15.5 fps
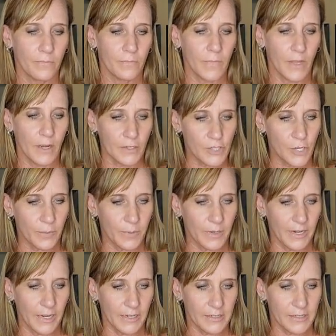October
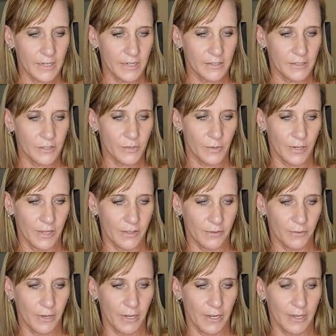19 to
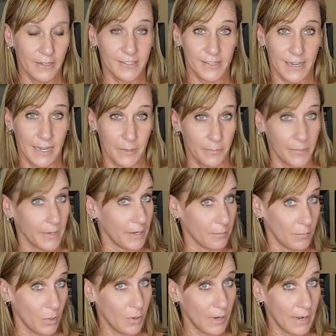23 is a camping in
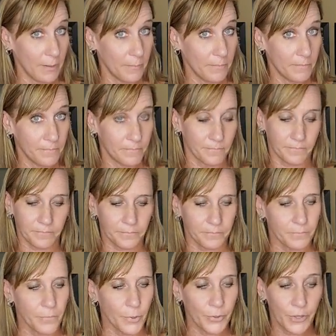Moab.
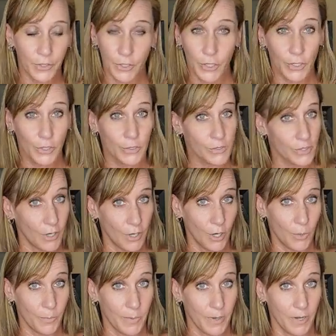Both of those are
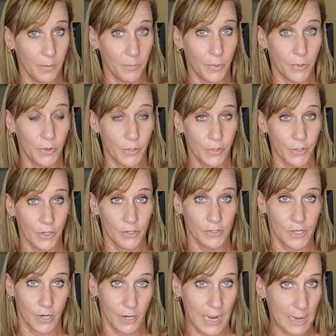open. Both of those
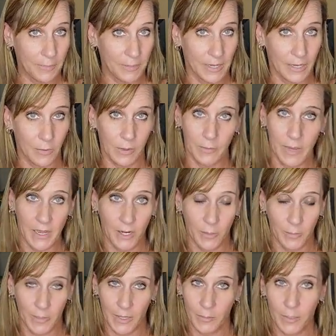are happening. We met our
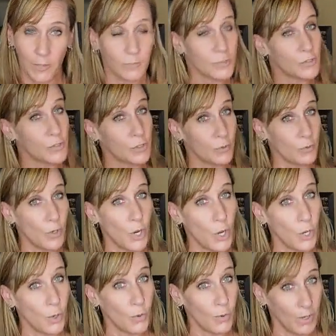minimums, so
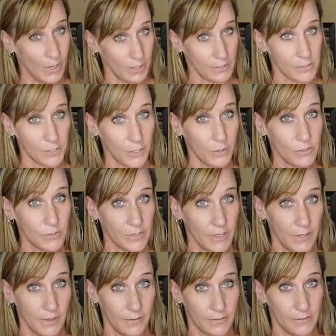no
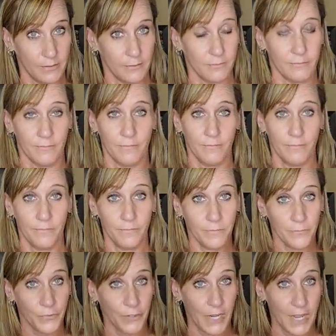excuses
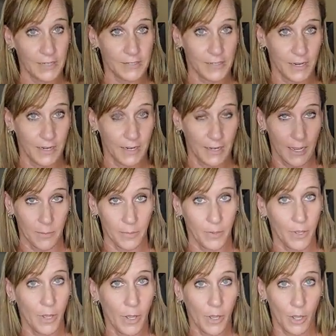for not signing up.
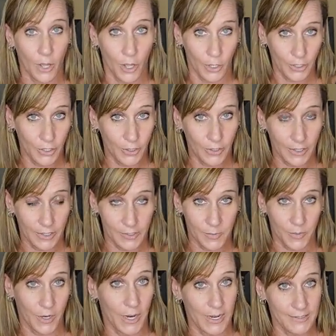All you're doing is
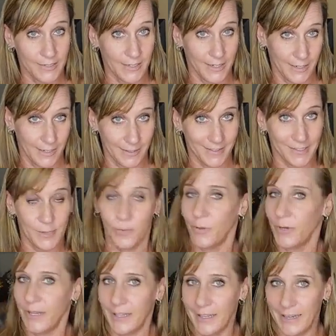procrastinating at this
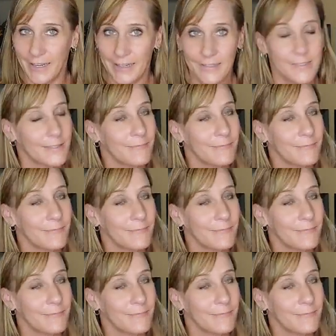point, ladies.